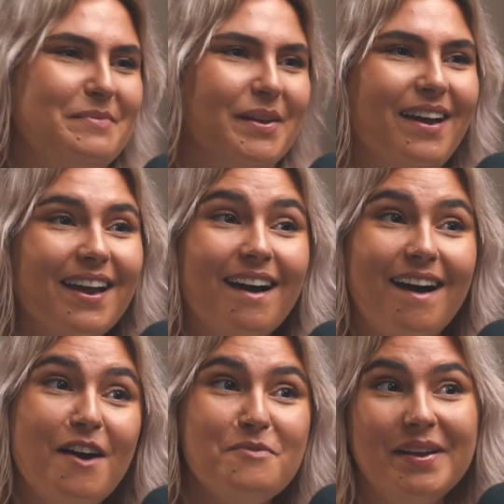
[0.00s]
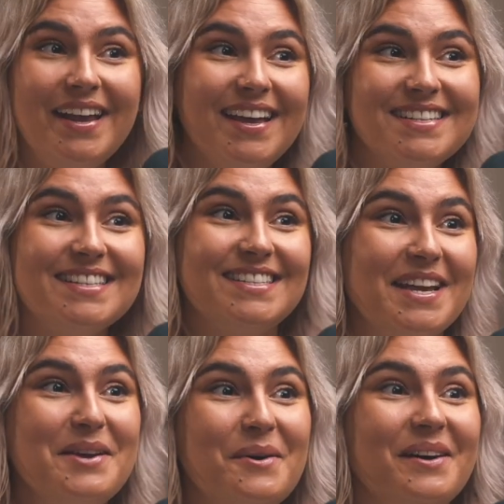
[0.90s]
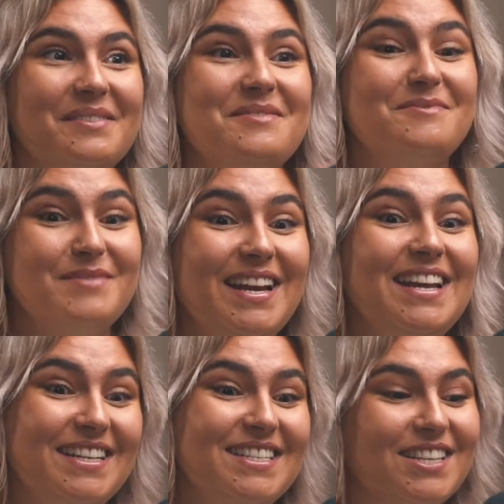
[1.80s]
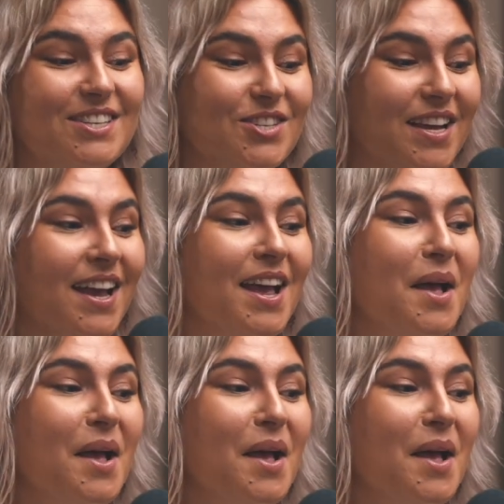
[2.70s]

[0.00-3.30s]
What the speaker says: But like I've been here since day one, really into this shit.